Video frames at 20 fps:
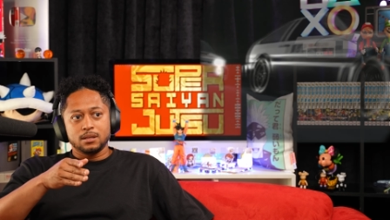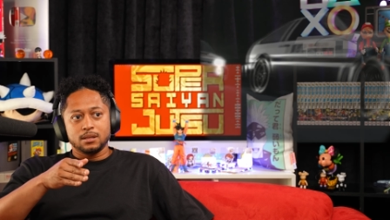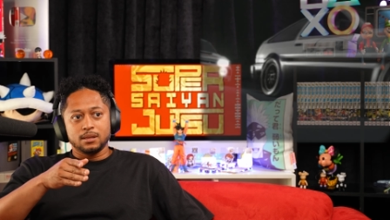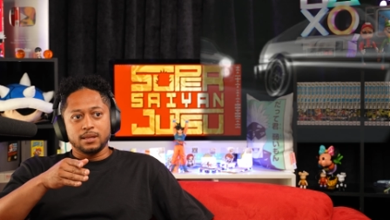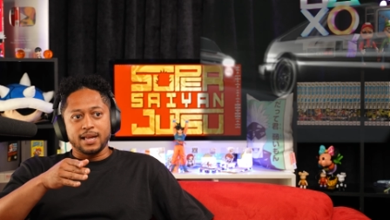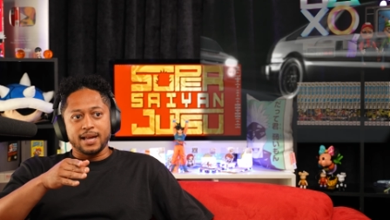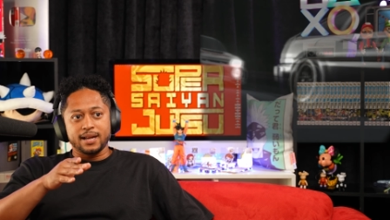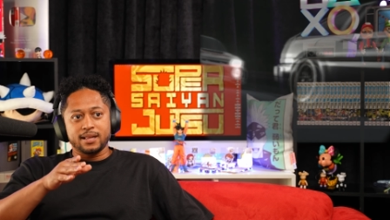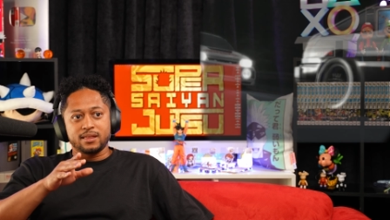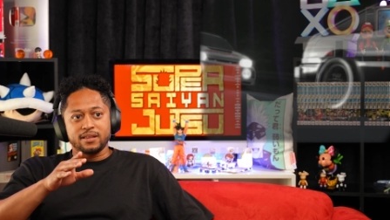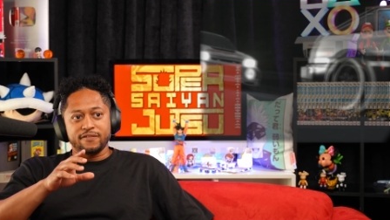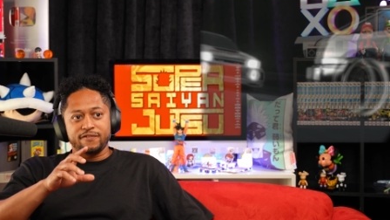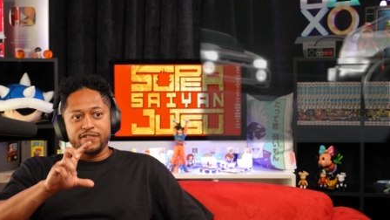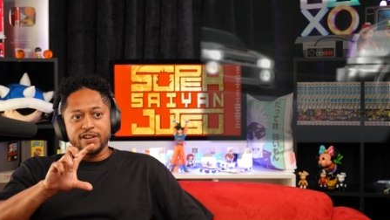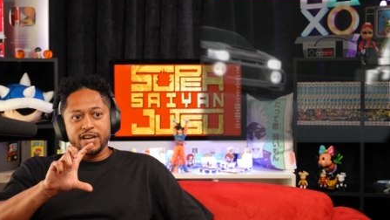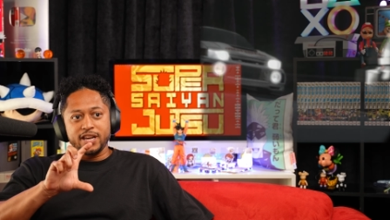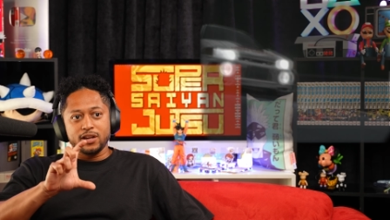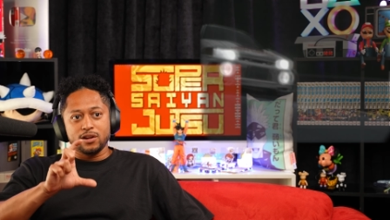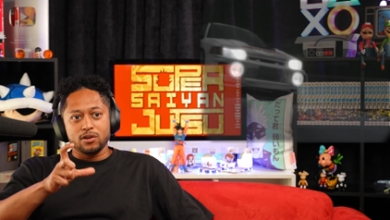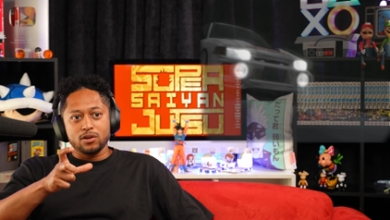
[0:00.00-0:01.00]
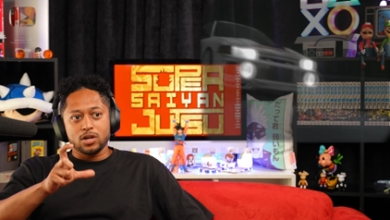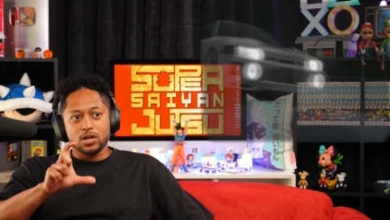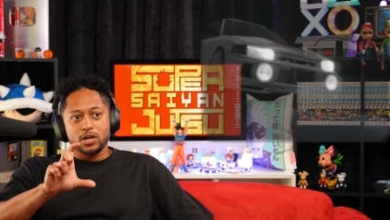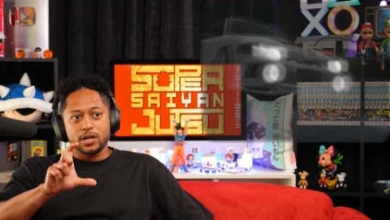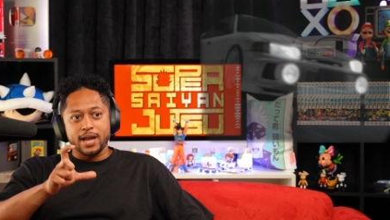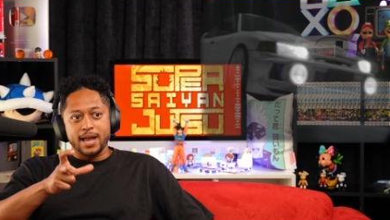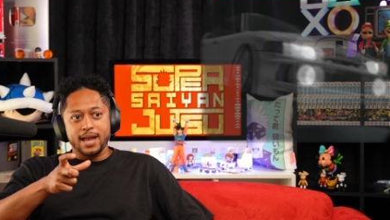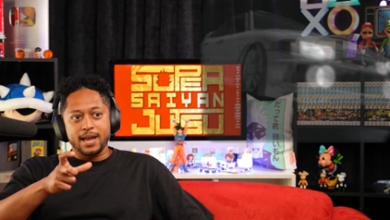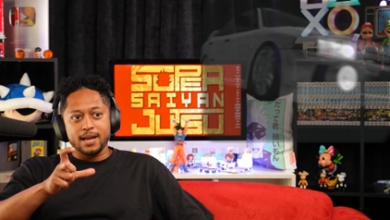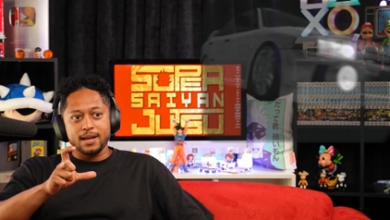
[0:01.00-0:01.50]
like the video
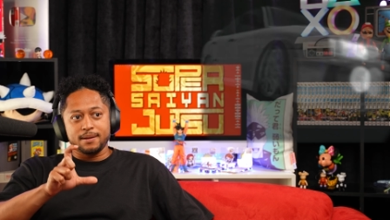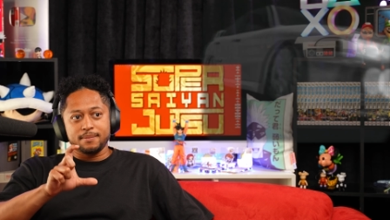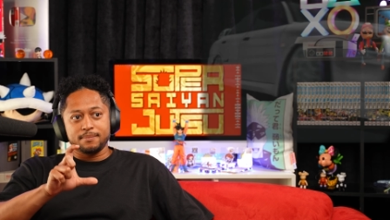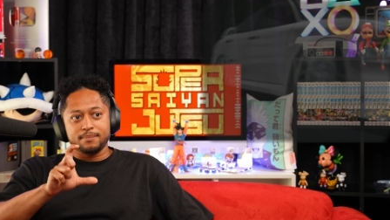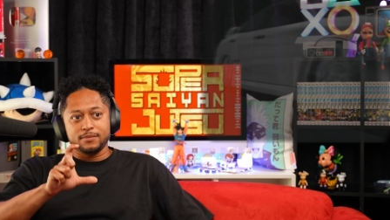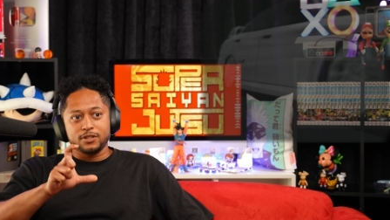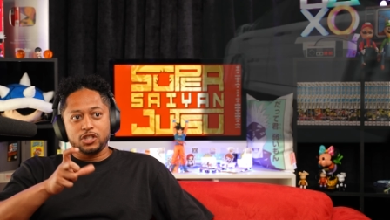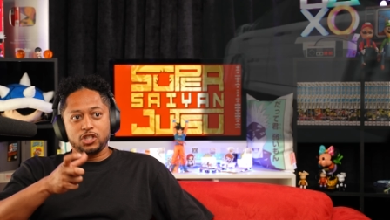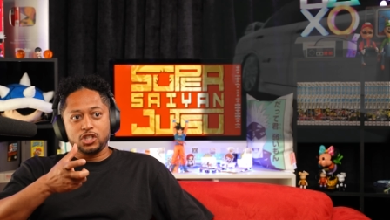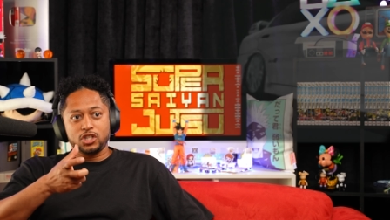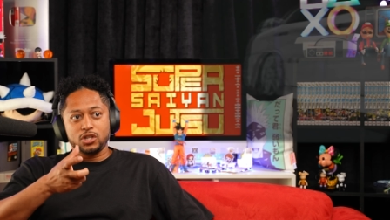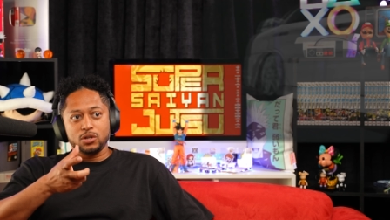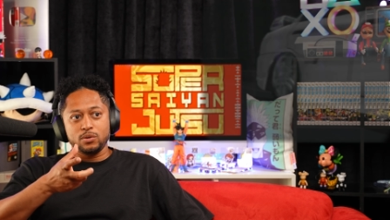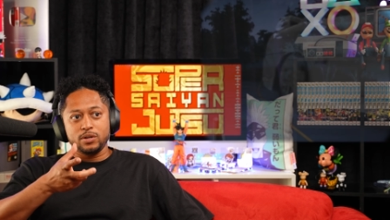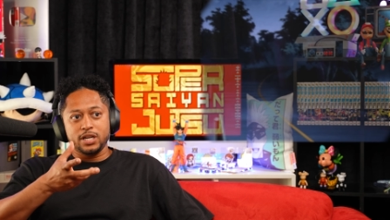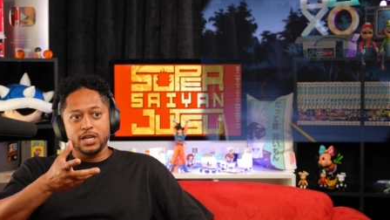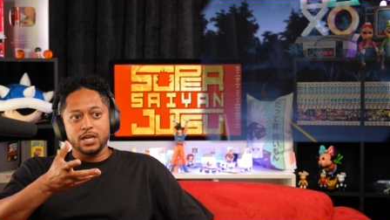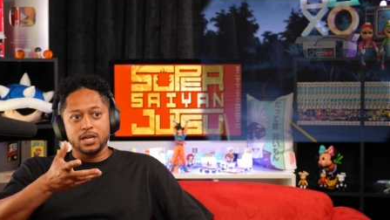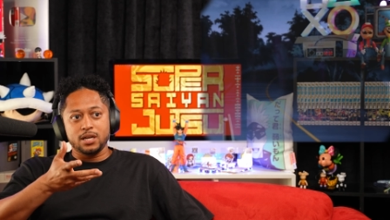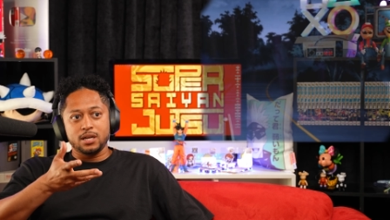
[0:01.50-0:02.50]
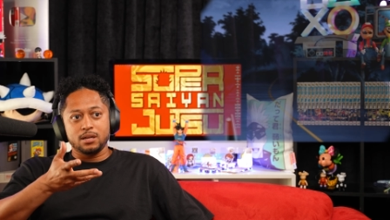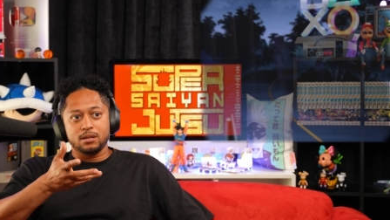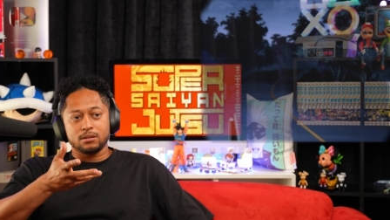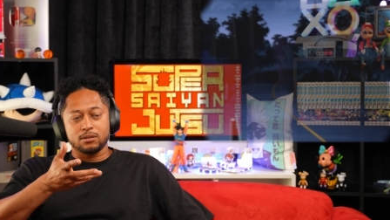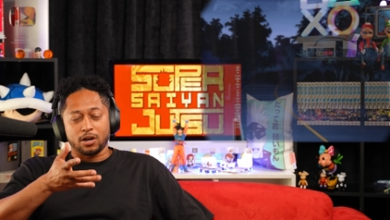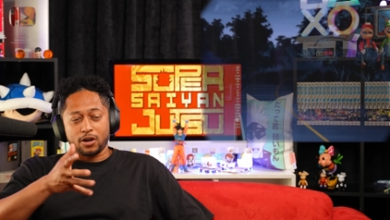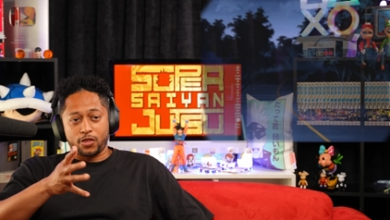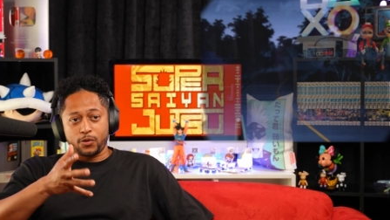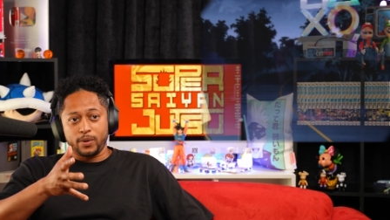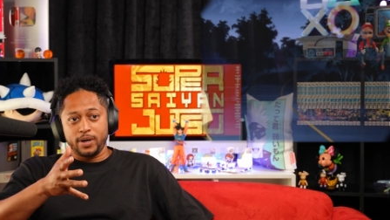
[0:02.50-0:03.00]
game two D
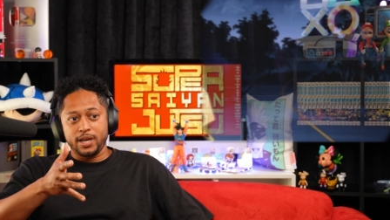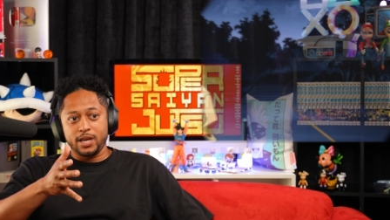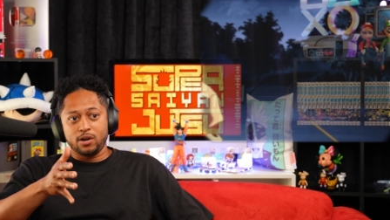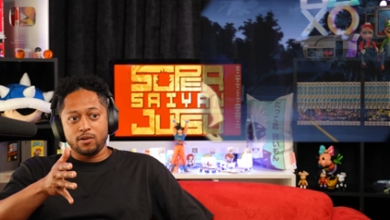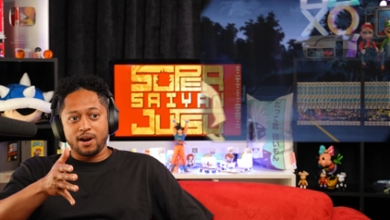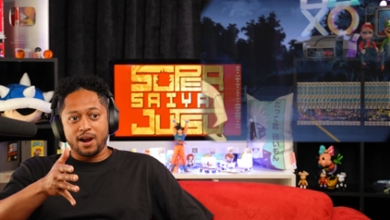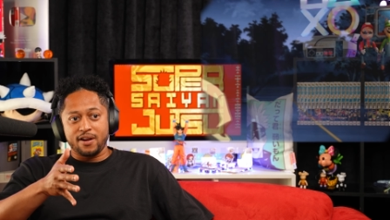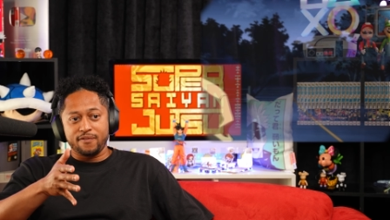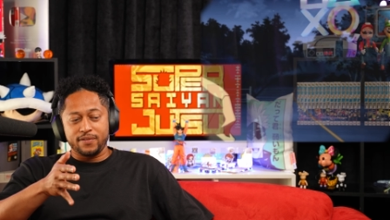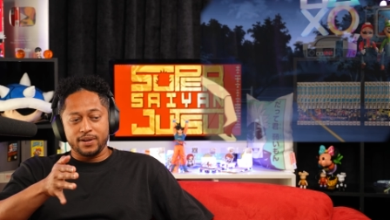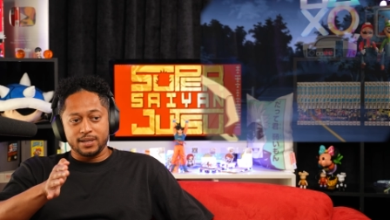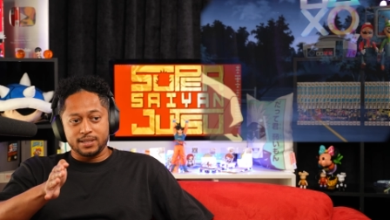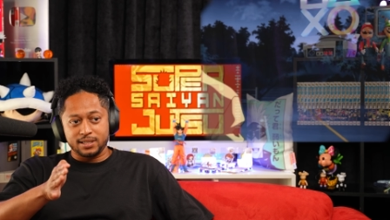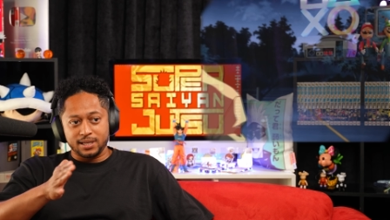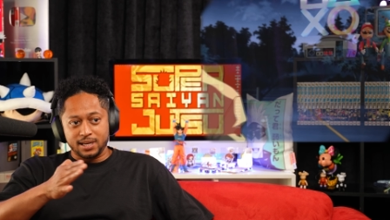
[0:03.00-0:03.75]
or three D graphics